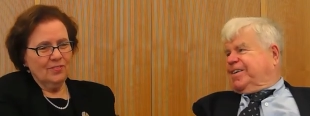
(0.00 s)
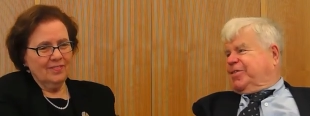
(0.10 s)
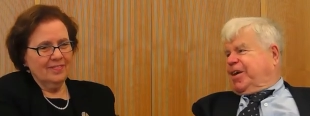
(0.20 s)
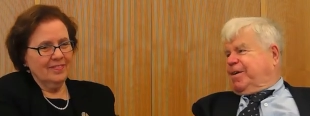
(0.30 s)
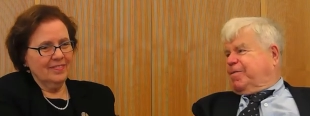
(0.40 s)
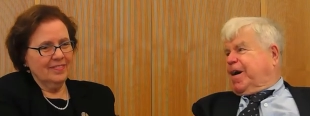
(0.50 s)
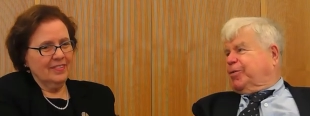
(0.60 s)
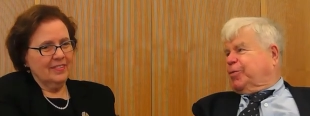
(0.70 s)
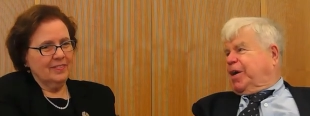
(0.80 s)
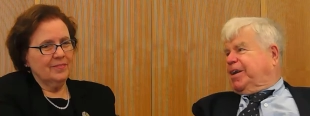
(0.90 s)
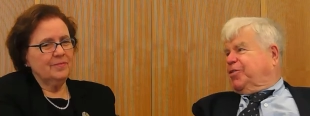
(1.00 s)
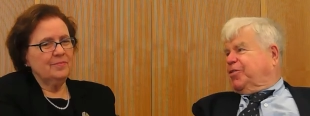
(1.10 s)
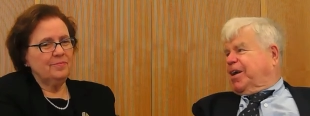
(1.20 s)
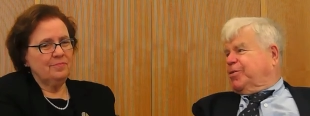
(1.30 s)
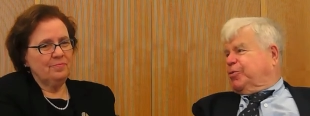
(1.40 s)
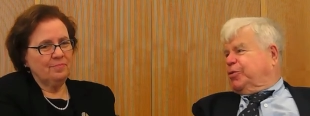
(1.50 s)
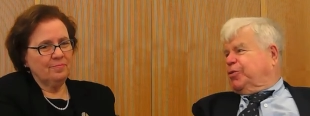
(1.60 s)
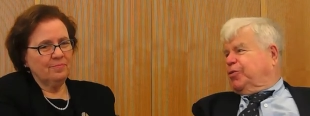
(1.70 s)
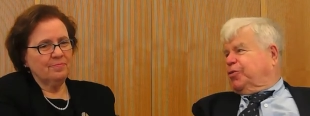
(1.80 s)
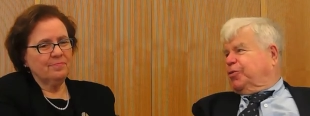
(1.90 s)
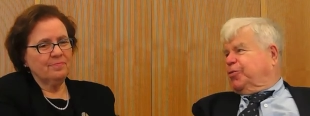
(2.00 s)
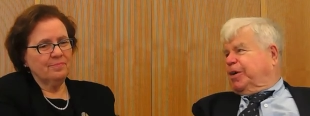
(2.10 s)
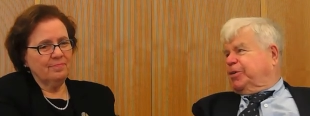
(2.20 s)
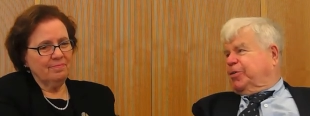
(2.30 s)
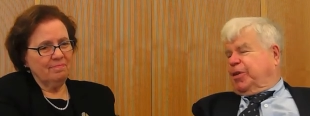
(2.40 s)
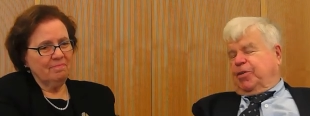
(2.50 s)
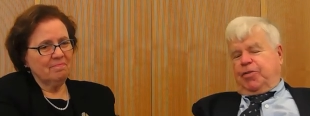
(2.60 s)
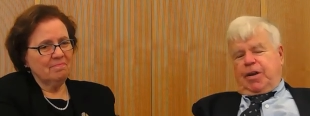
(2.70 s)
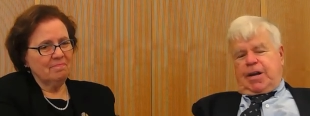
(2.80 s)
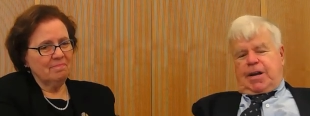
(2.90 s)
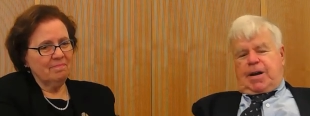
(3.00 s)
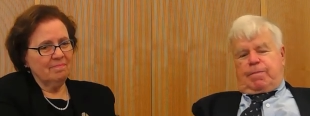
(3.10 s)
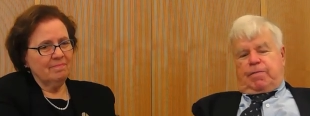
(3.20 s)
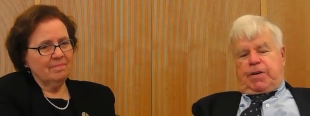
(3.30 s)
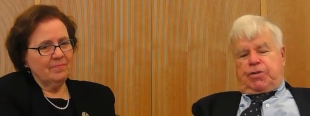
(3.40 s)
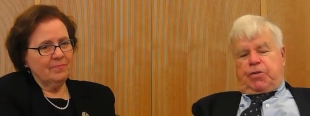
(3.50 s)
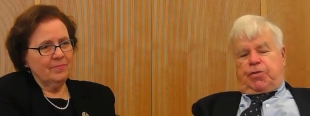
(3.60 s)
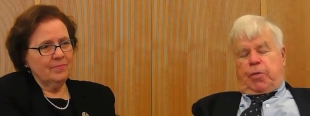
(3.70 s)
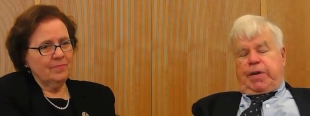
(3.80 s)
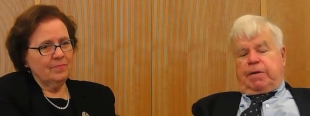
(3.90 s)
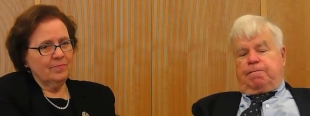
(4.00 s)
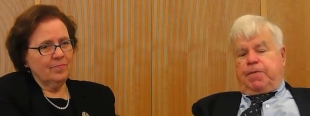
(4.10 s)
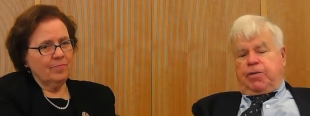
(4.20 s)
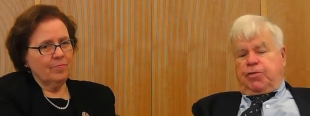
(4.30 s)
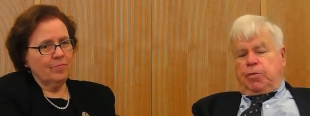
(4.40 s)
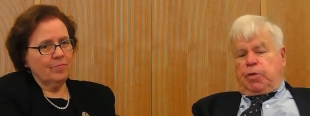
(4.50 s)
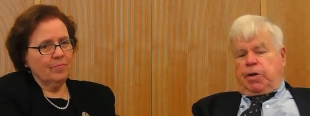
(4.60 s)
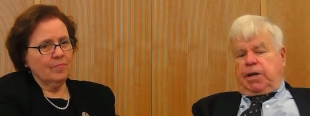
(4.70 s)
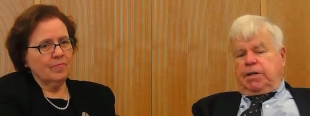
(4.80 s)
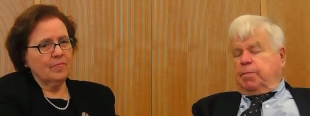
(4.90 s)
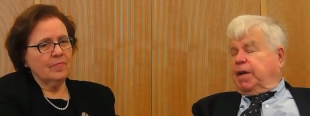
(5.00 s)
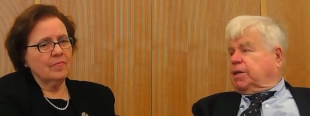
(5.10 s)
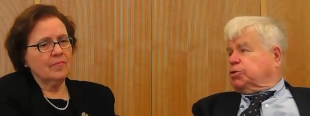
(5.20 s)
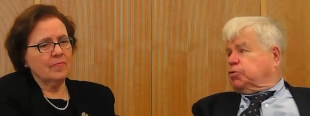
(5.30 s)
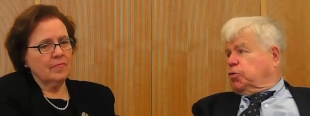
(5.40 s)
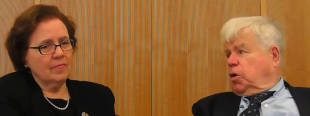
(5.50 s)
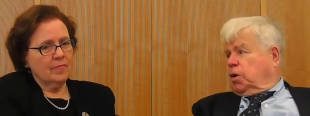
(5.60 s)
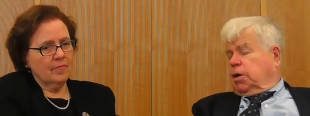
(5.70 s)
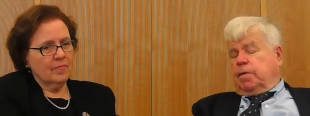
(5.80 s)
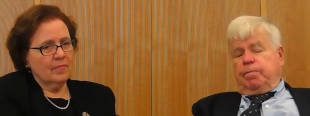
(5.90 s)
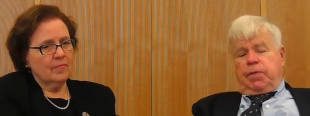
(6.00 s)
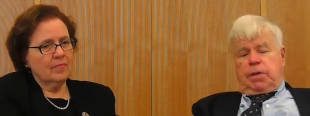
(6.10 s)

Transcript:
Speaker 1: They found a way to say you couldn't sue under this hmm. provision. So we can fix the wording to make it stronger,